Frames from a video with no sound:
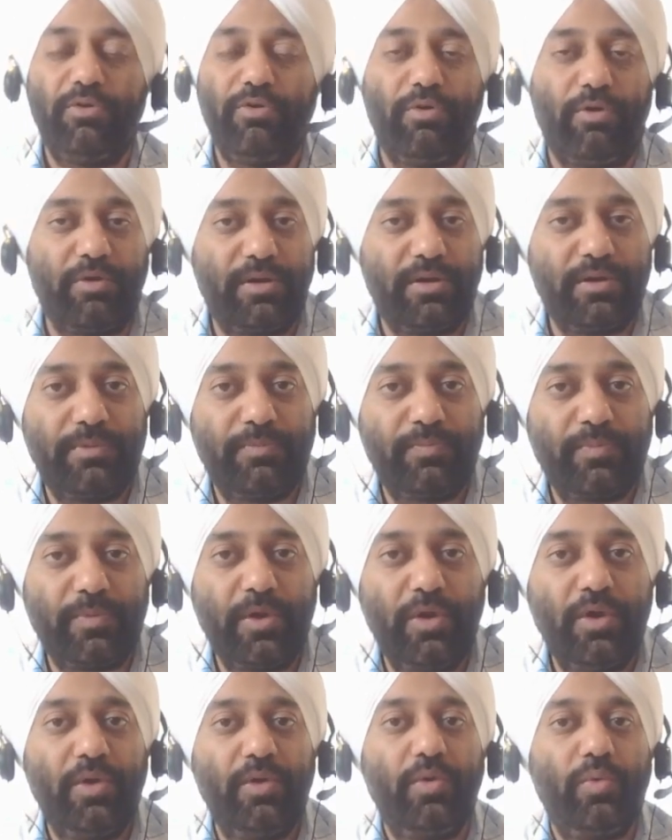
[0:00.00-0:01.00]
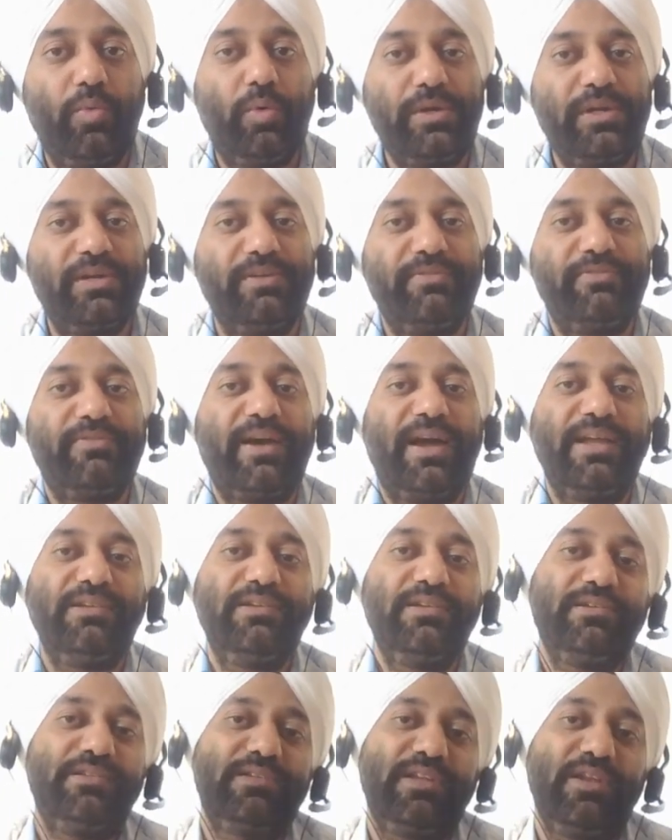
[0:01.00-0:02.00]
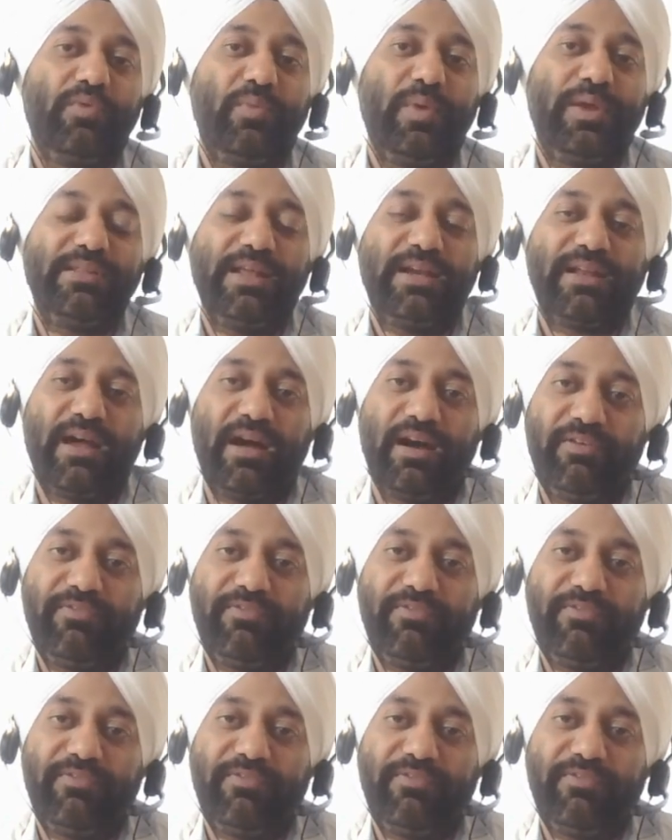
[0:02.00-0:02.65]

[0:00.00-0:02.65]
wrong. What if I just invest that